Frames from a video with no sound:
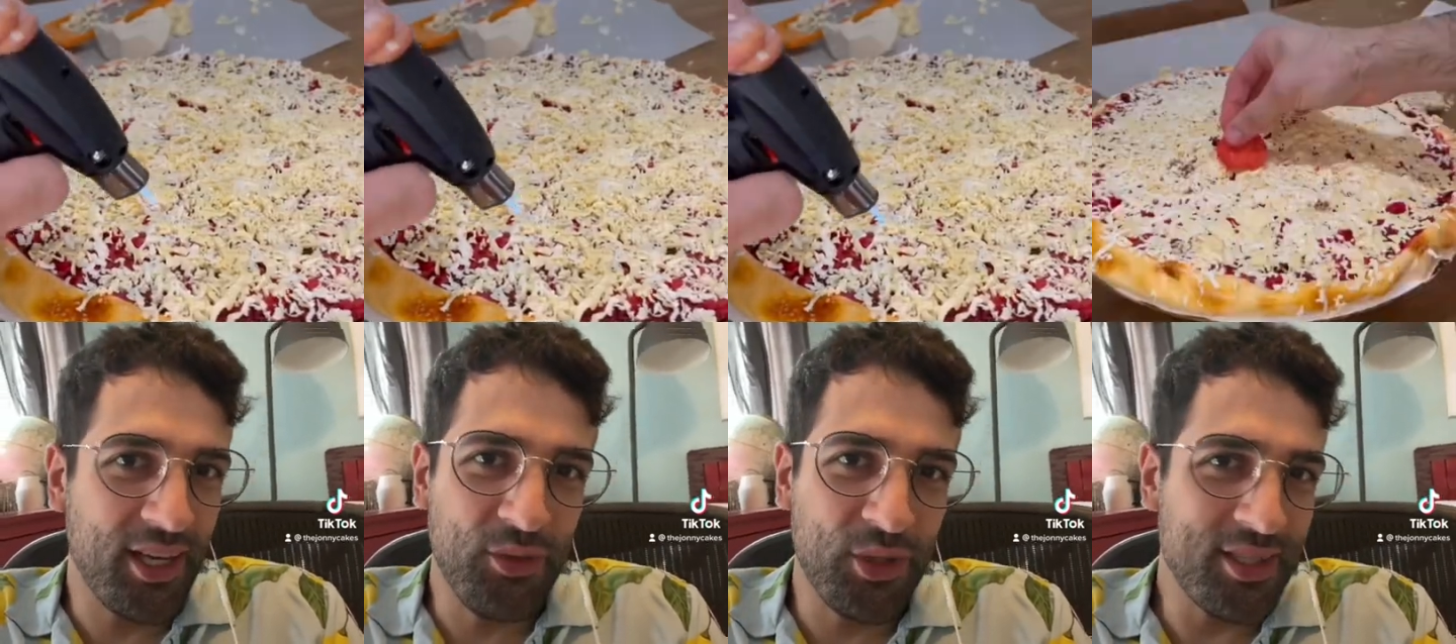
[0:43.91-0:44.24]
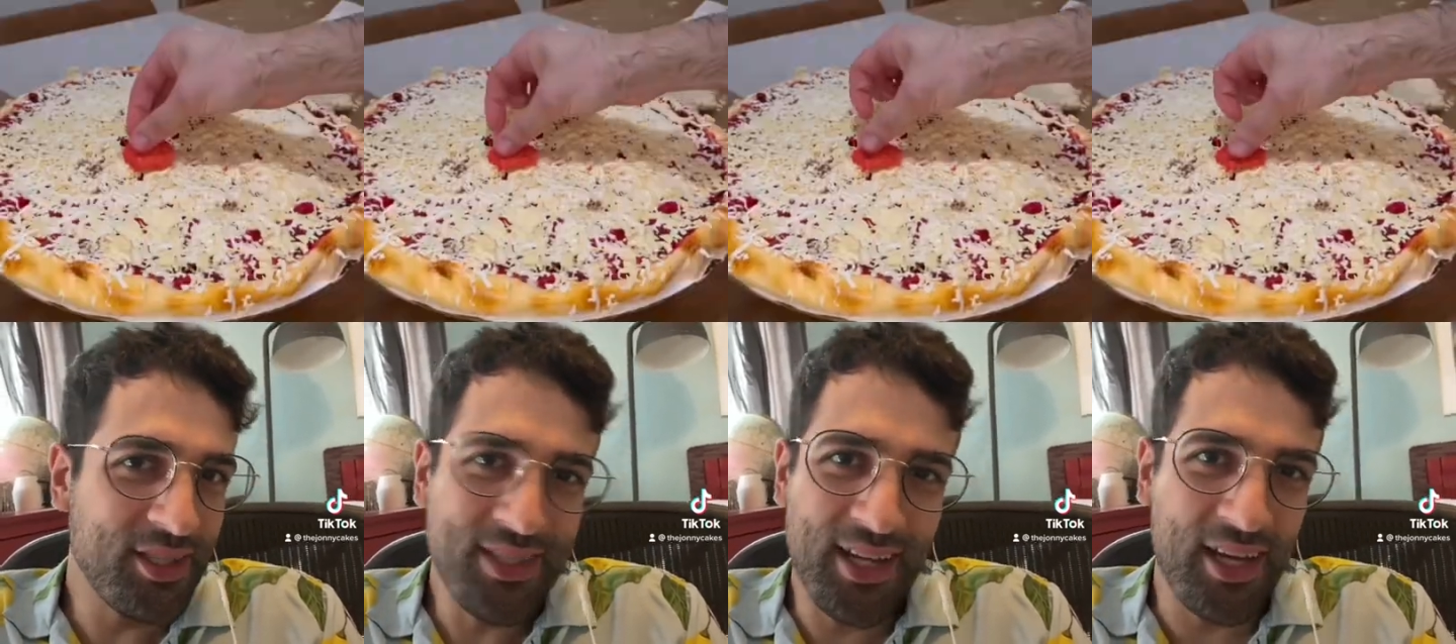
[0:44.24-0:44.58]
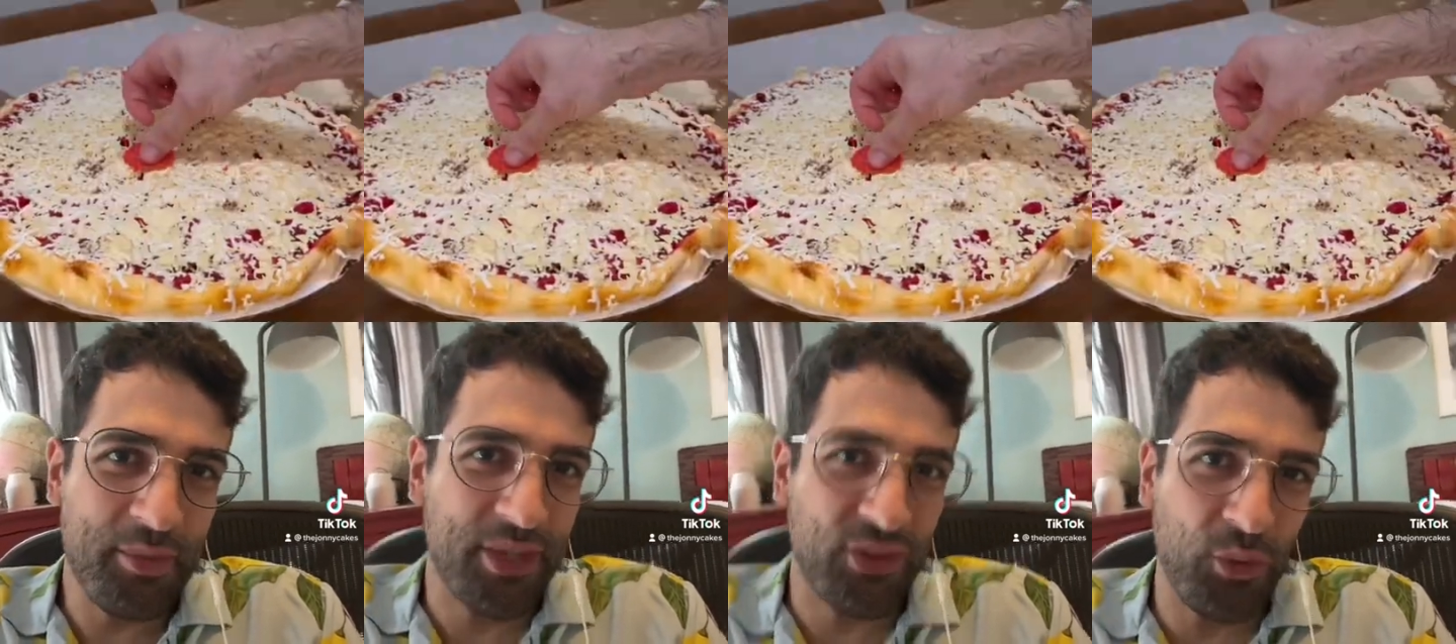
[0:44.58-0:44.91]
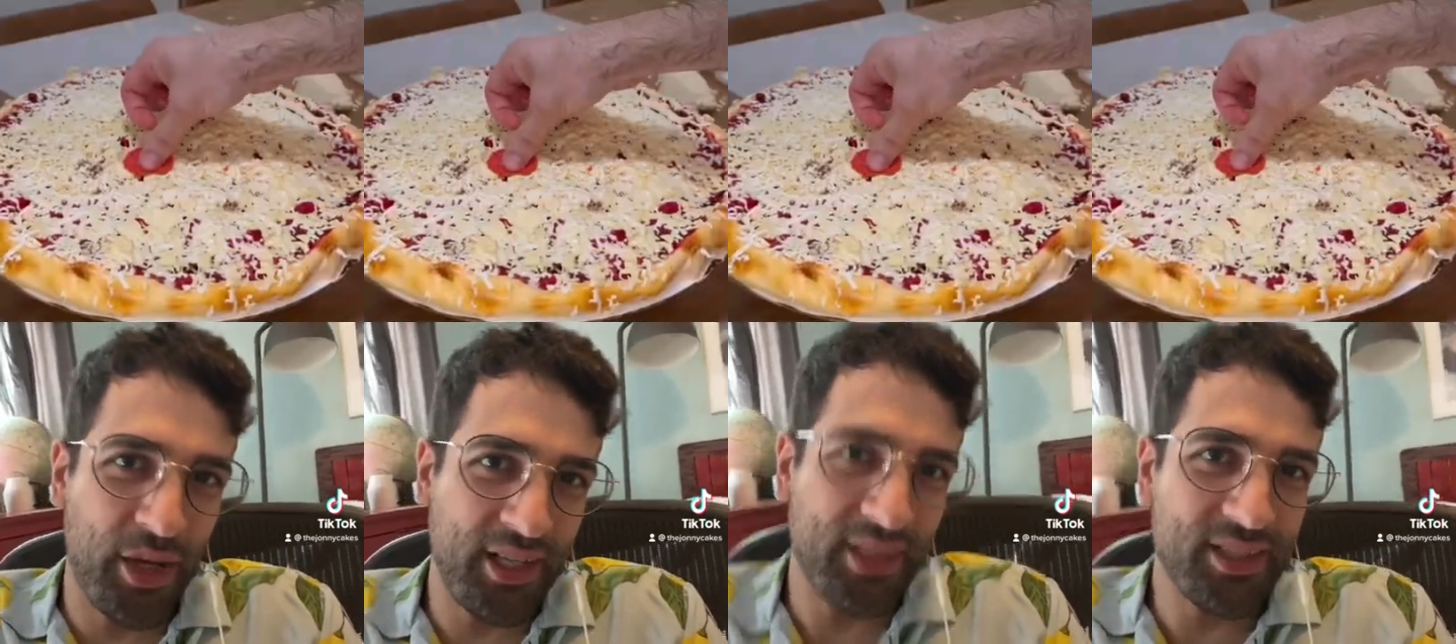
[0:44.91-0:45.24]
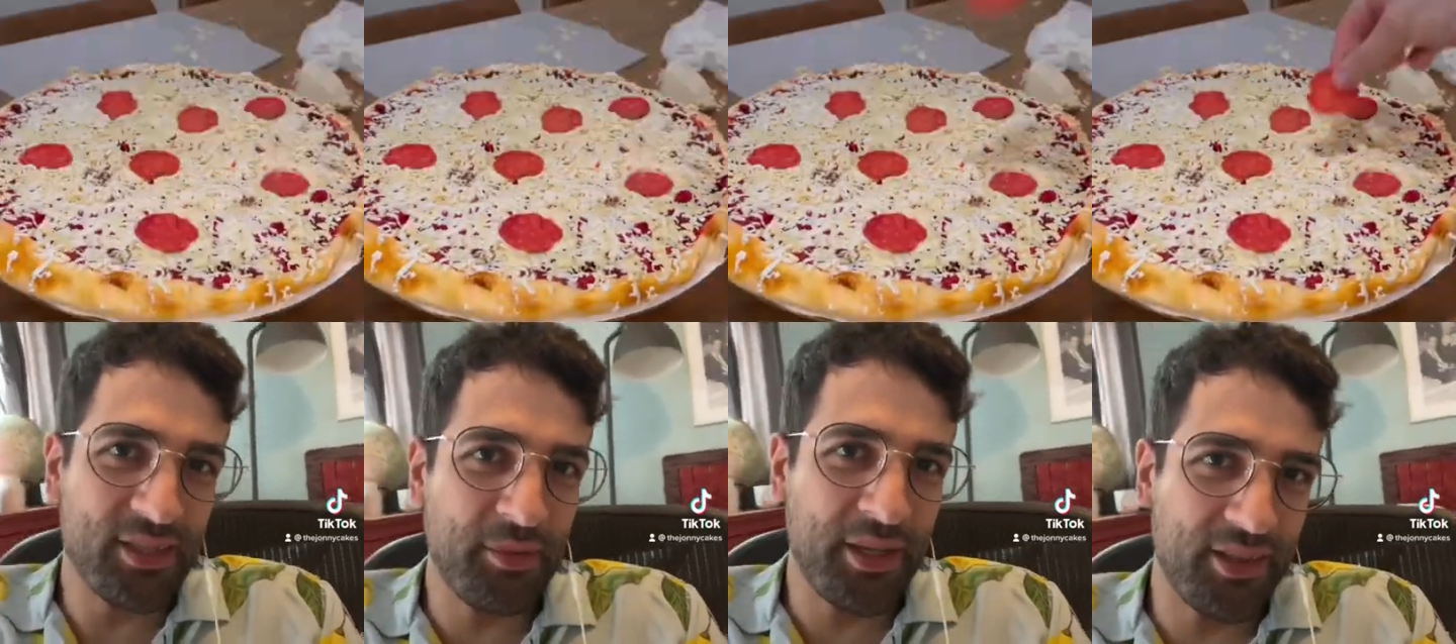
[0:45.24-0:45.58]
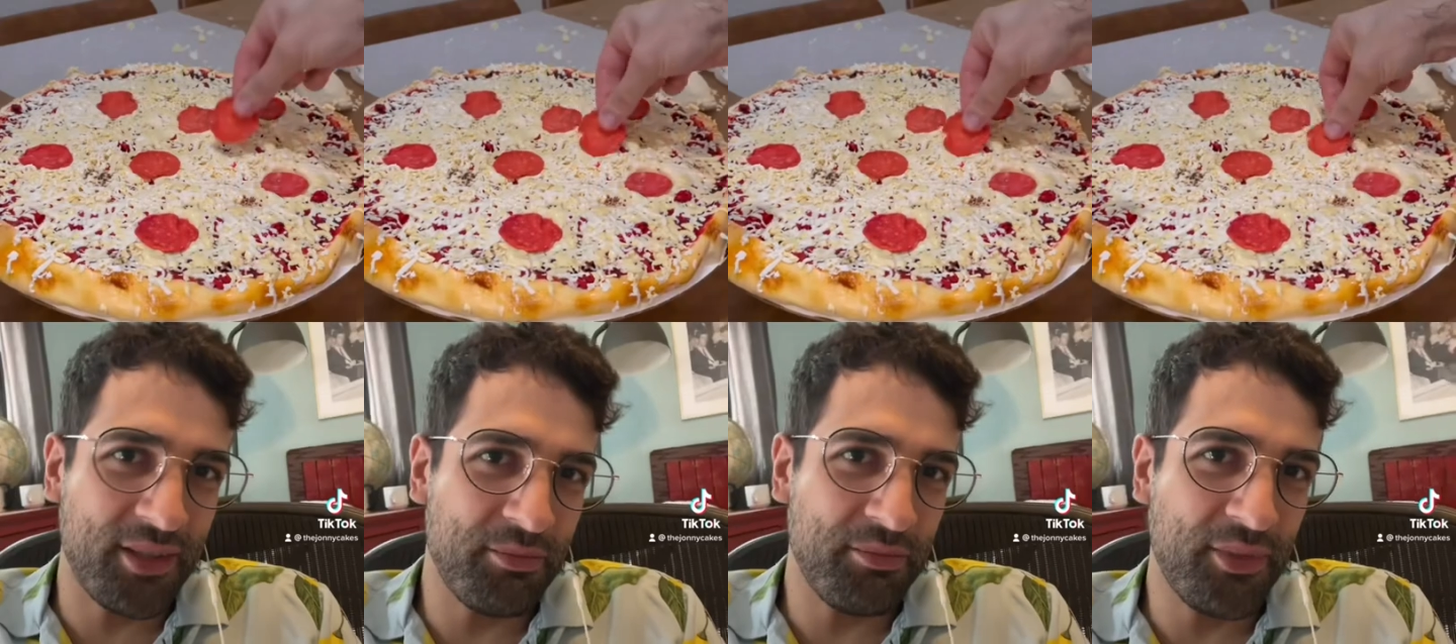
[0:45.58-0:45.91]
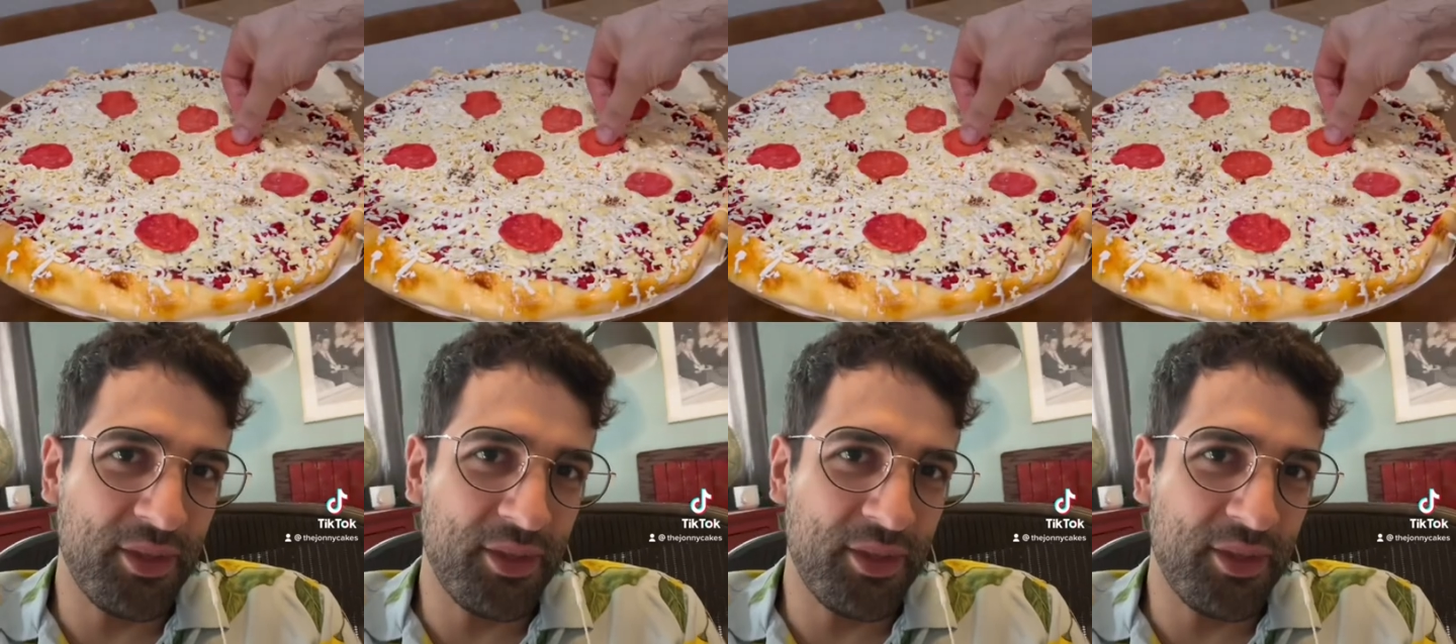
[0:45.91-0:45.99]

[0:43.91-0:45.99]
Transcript: Anyway, this is not about the wedding. This is about the,